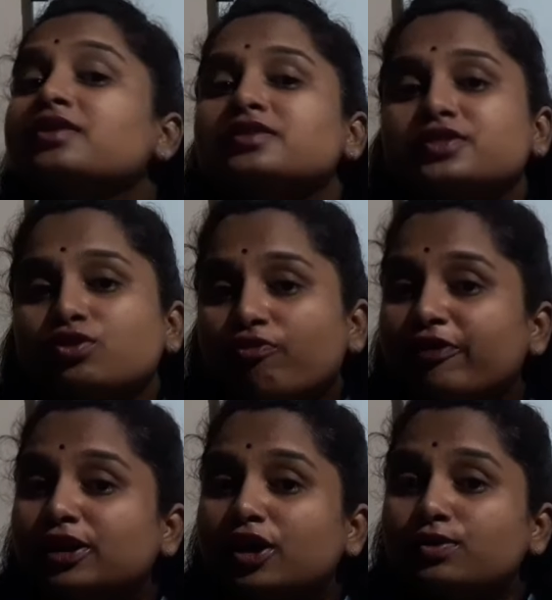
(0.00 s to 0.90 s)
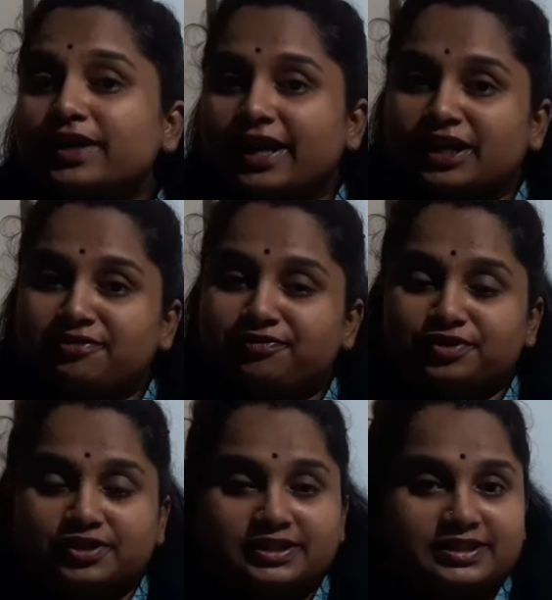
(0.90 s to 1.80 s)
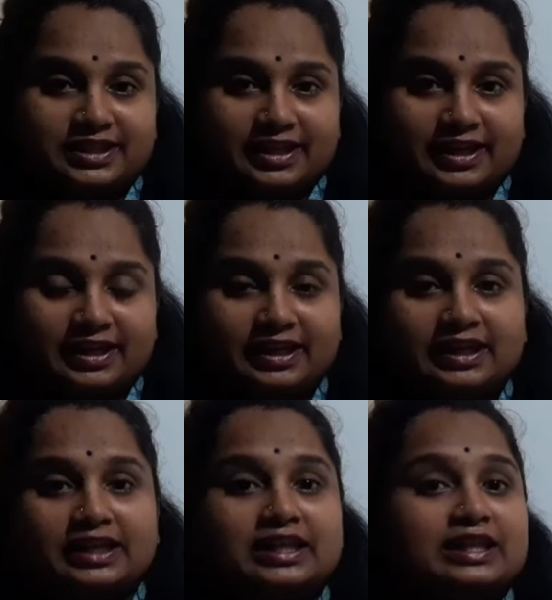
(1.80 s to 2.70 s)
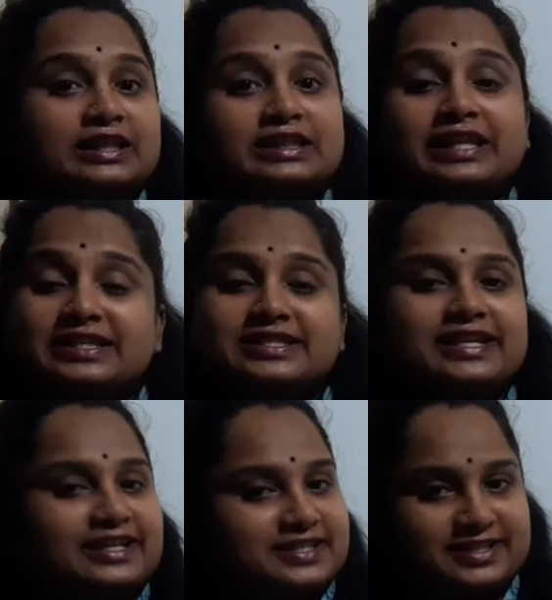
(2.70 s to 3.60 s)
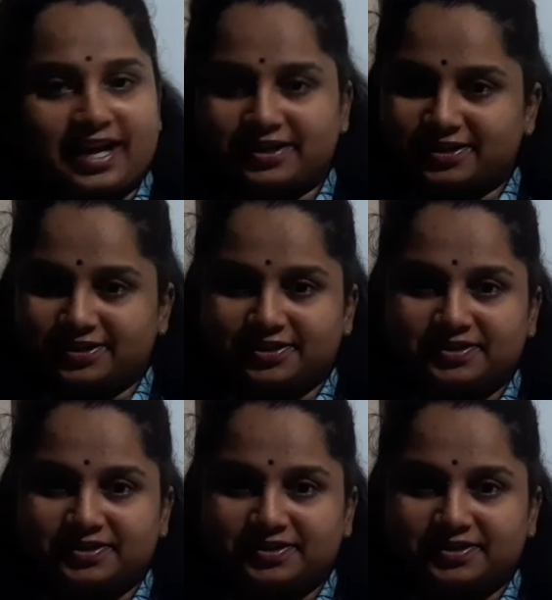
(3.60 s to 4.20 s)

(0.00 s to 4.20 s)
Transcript: So without any further delay, let's get started.